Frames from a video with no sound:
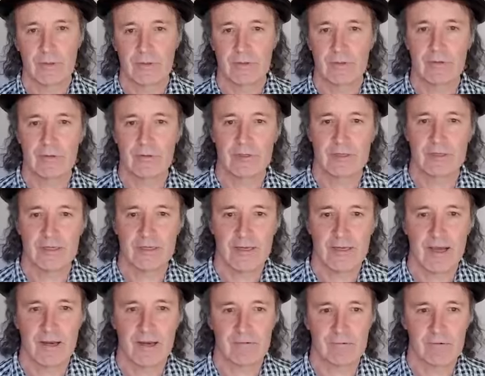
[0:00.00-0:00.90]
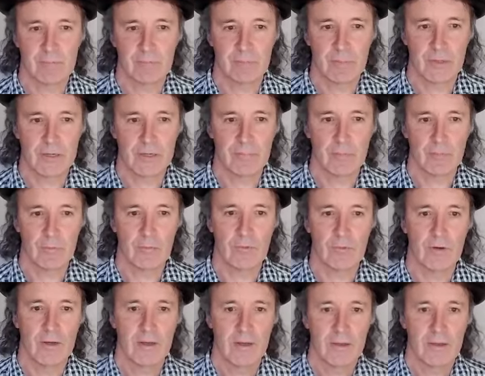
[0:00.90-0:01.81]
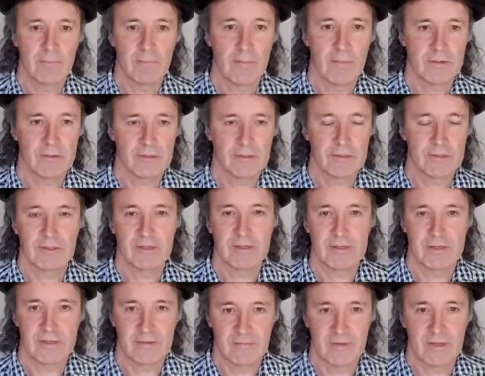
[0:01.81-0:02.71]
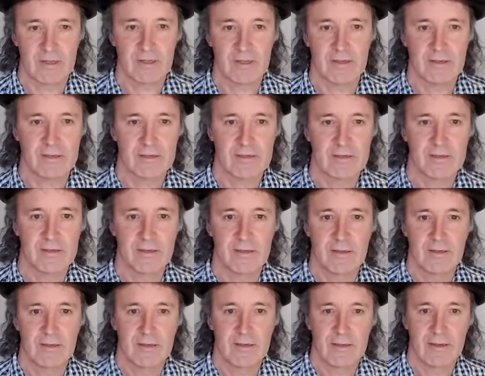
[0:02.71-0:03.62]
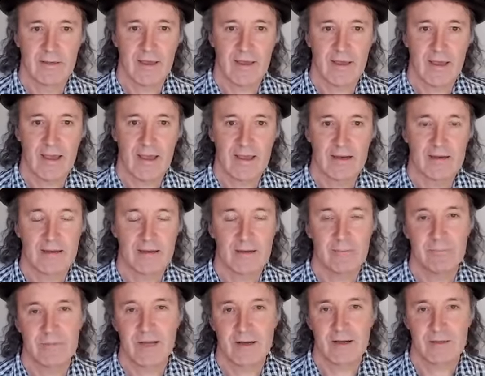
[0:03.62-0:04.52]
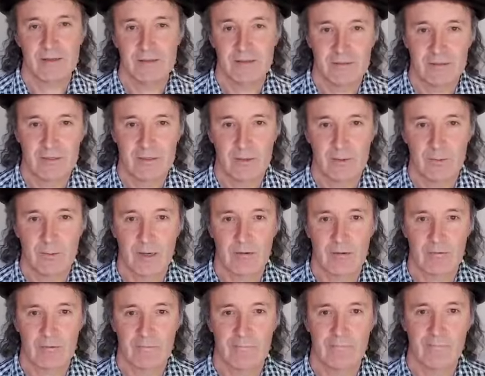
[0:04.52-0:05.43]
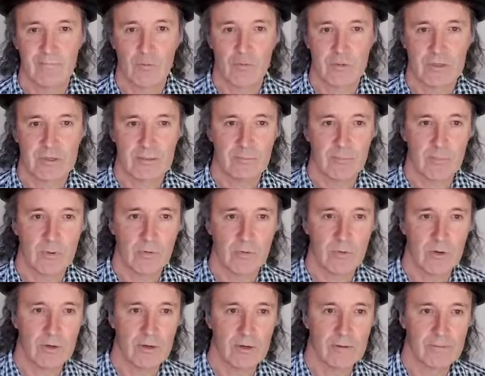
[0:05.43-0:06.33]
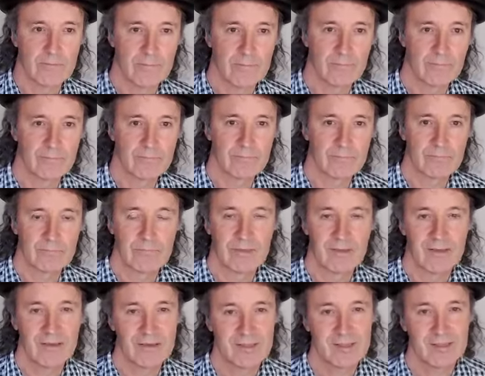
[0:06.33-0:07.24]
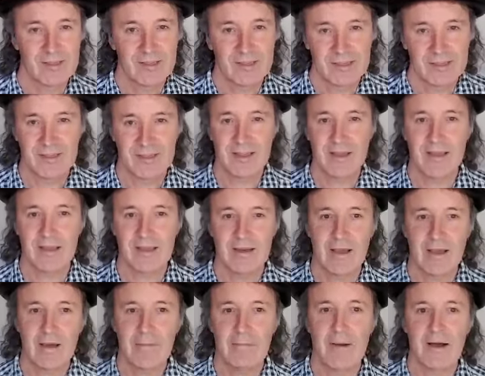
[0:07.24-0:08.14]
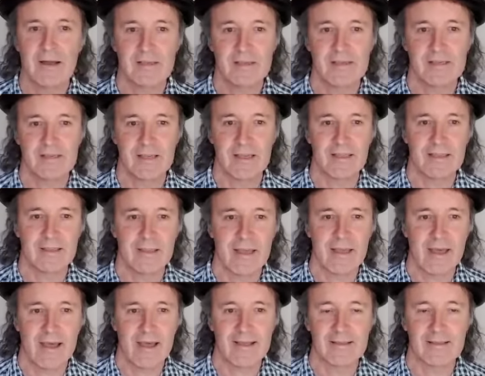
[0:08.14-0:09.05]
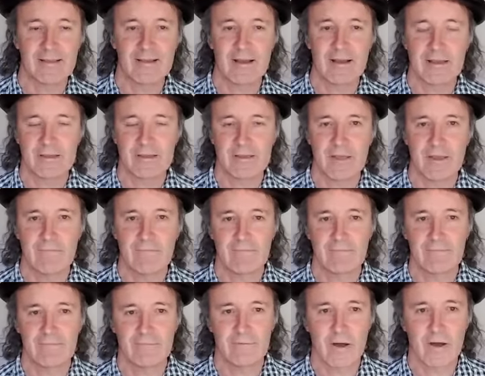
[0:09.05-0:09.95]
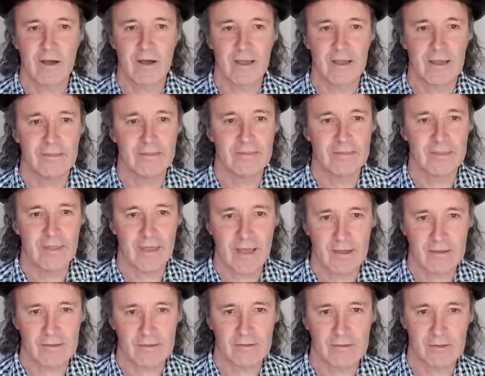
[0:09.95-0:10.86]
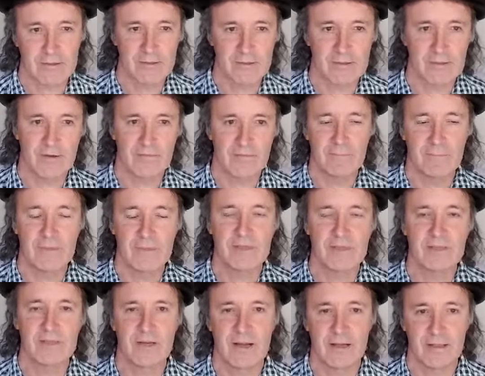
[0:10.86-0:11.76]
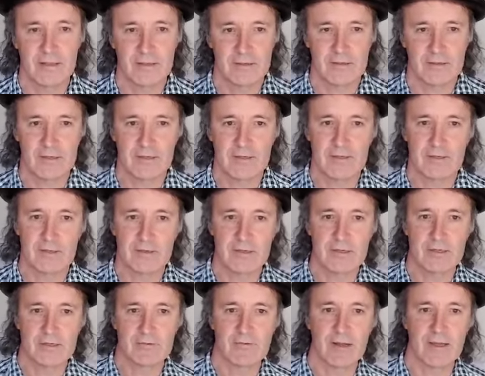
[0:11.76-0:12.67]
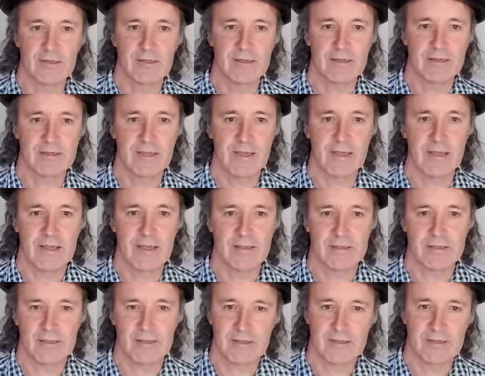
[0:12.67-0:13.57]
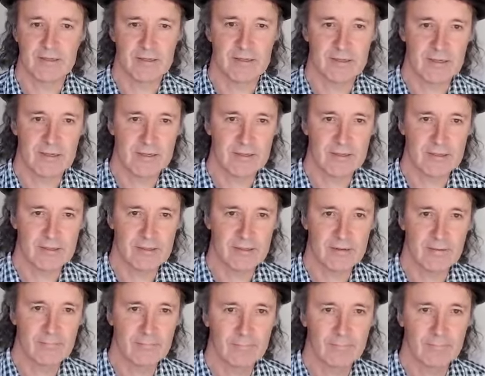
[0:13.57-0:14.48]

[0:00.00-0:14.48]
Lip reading: 1,300 people, mostly civilians, and abducted 240 more. Since then, Hamas and their allies have fired thousands of missiles into Israeli towns and cities.